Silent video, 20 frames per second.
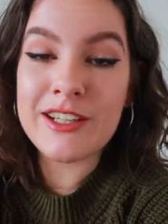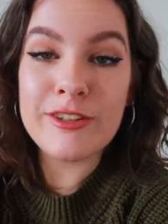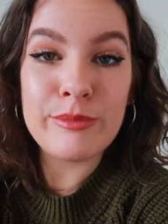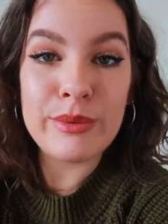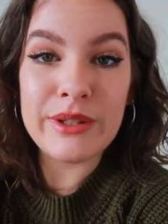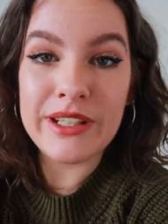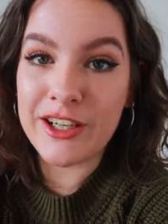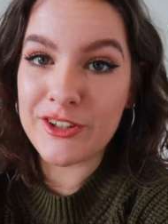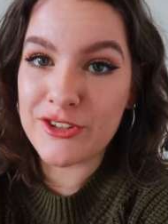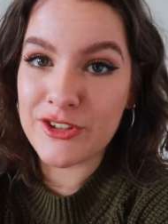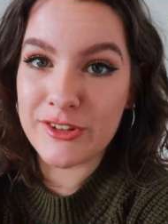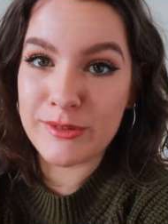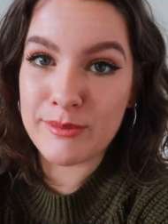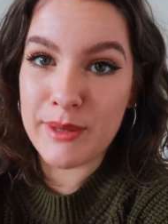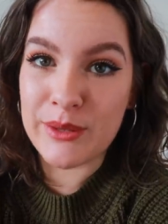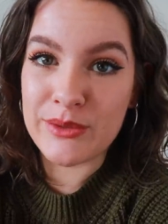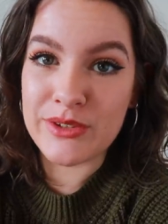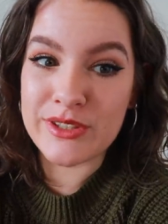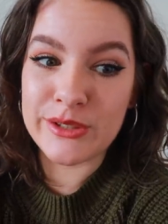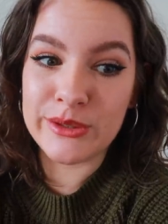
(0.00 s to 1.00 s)
have been anxious
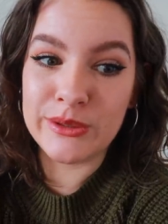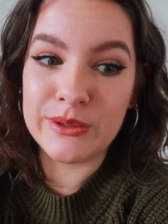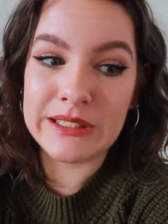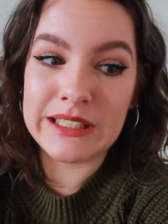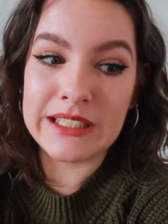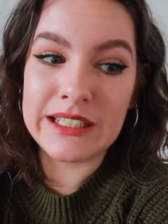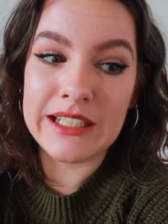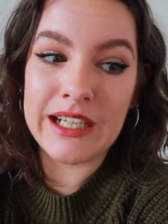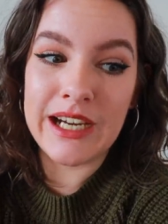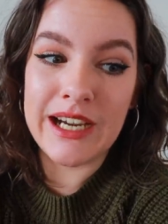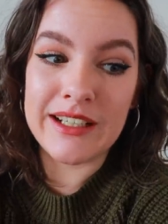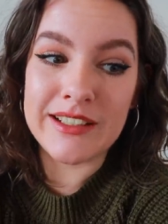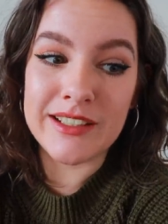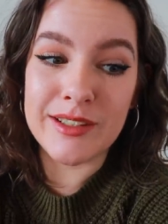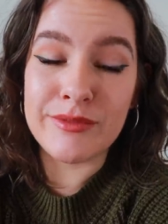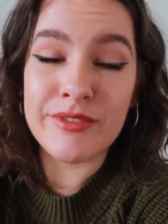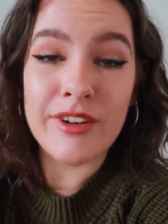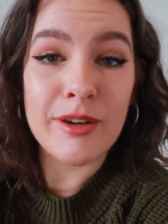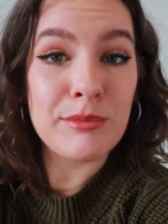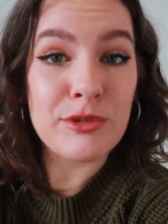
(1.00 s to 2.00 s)
about it all day and
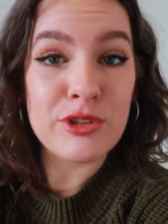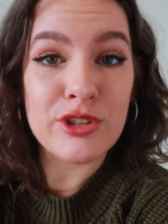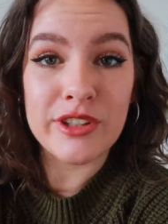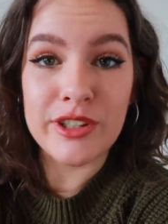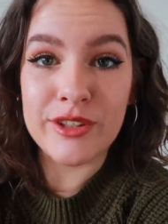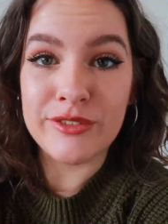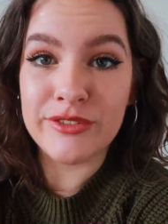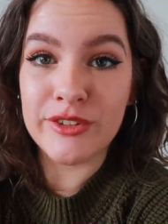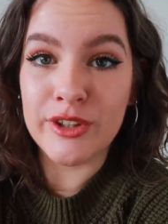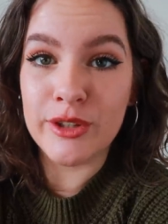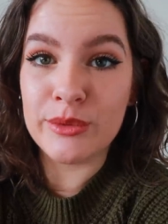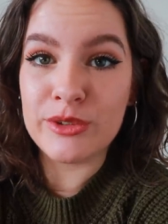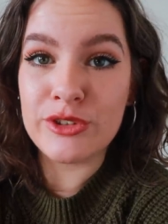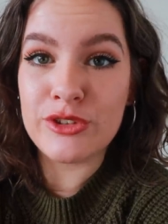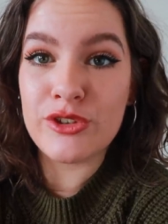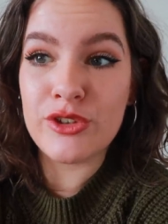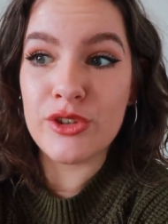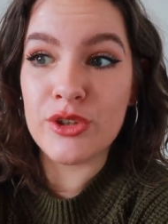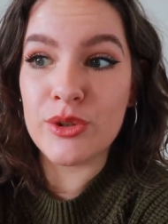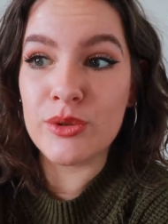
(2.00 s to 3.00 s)
I'm very much looking forward
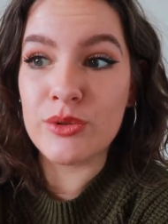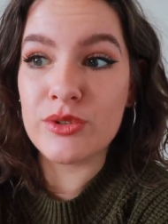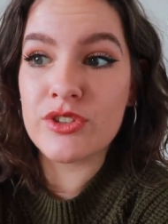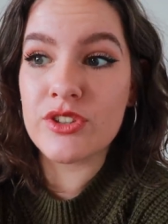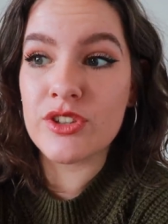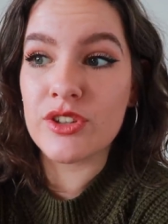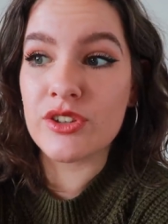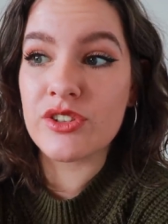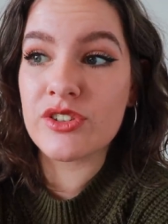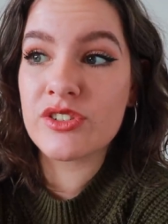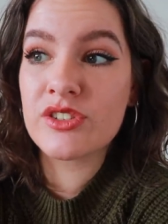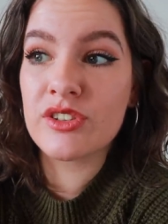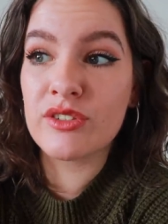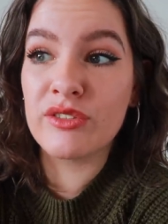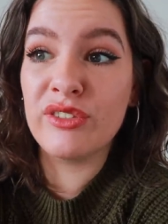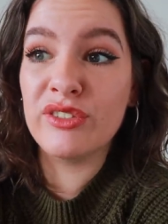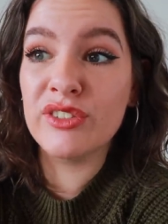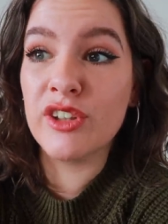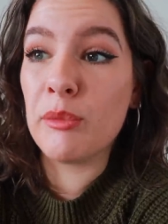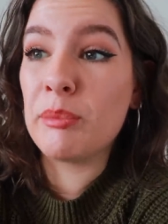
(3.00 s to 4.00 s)
to just
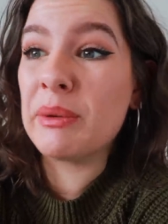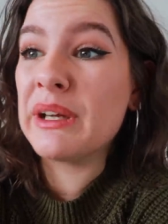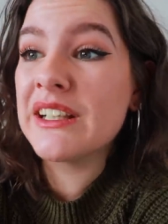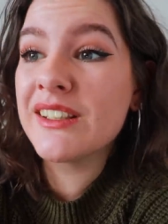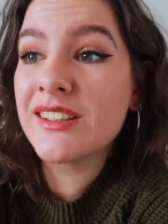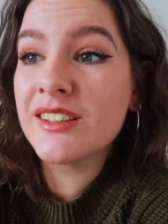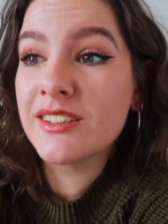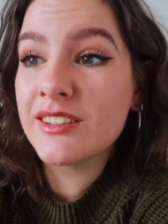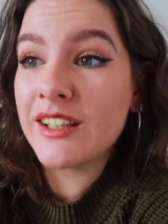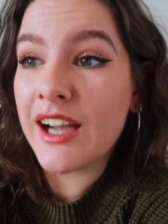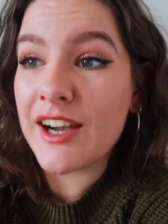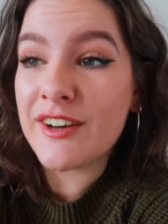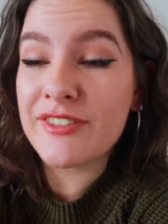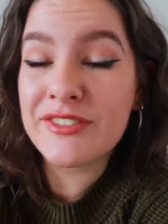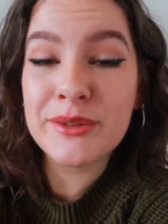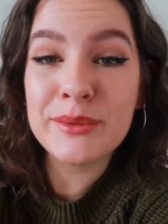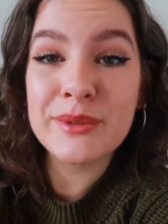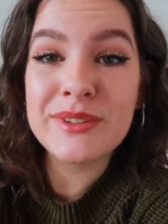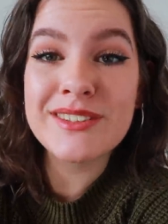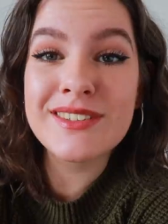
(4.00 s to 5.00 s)
flopping
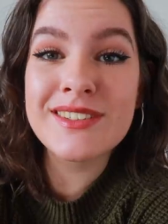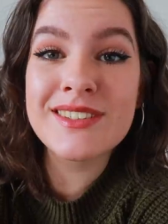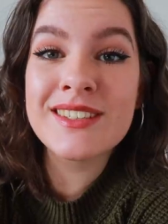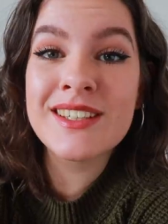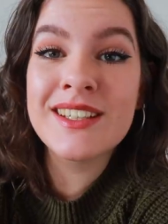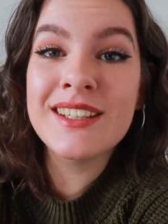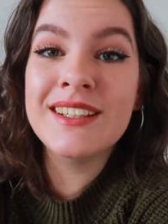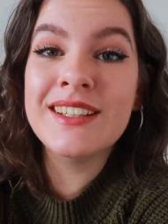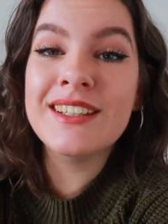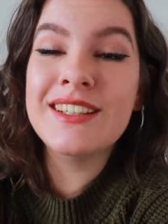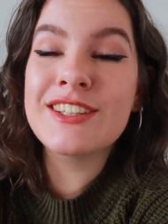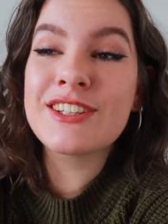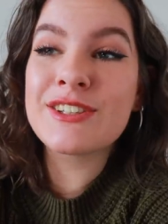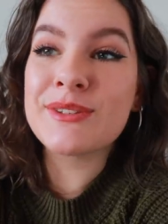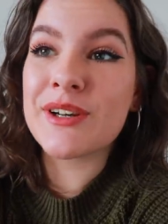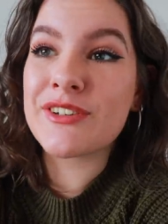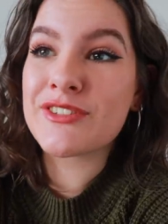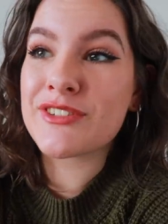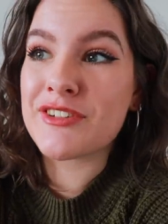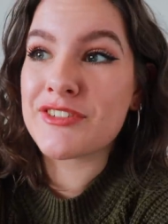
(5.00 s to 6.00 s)
afterwards. So
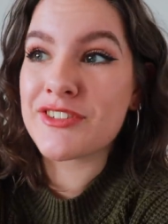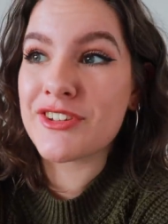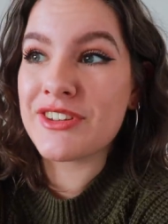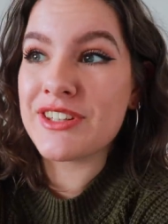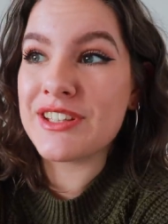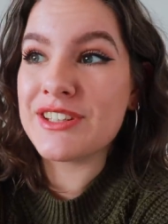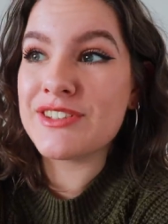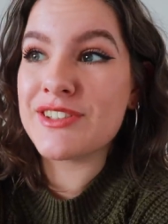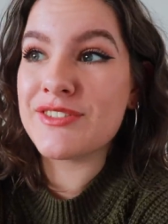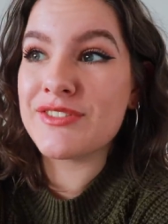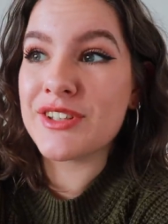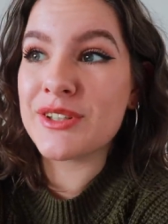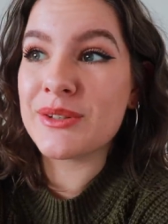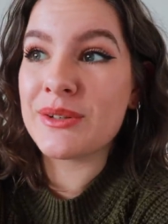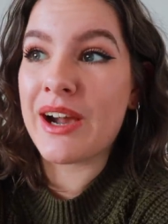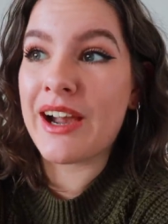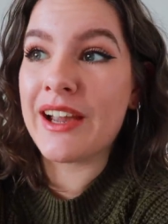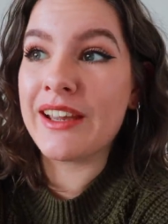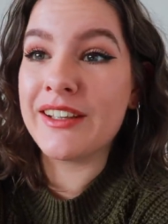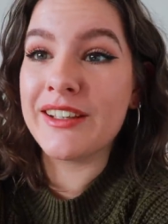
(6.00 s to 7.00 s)
after I've done the interview,
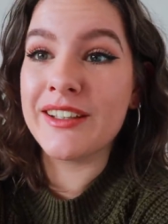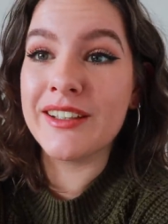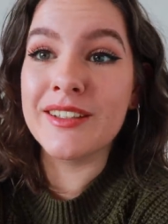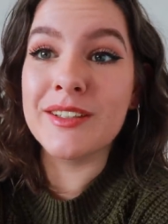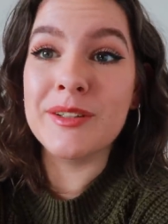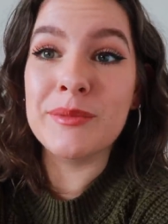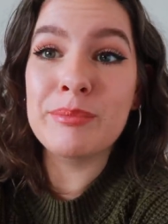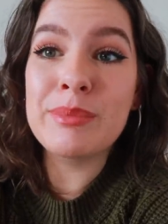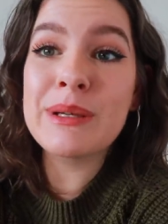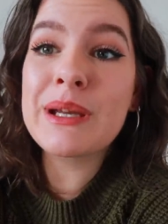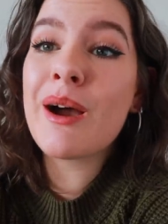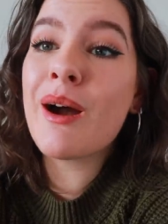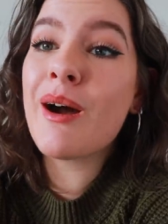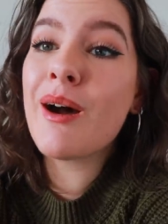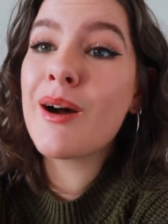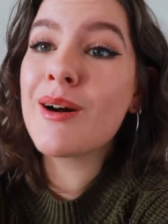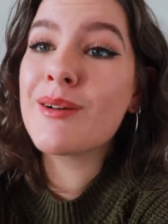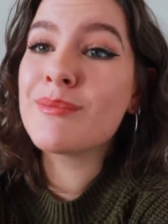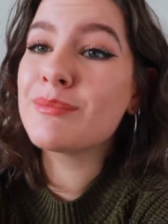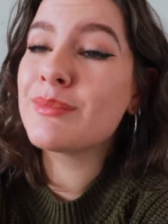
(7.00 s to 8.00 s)
I can be
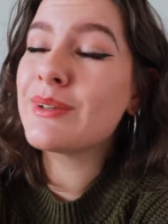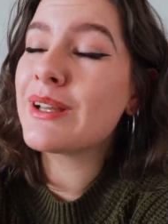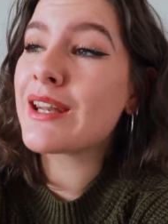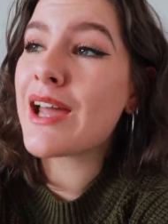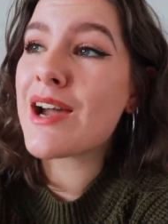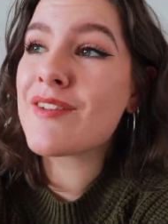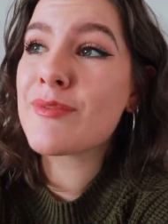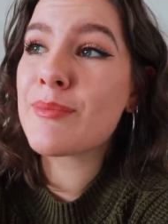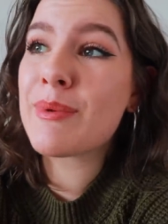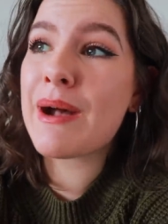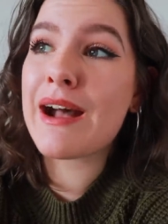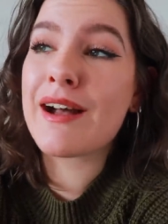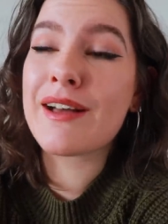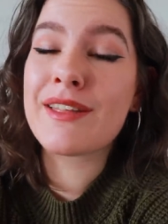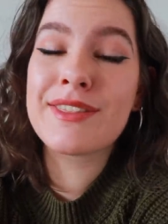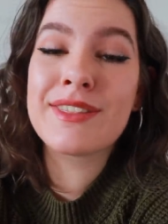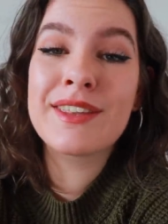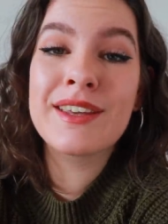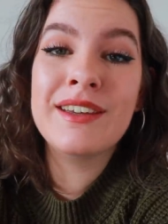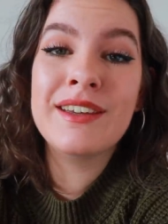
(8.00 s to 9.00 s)
calm and have a bath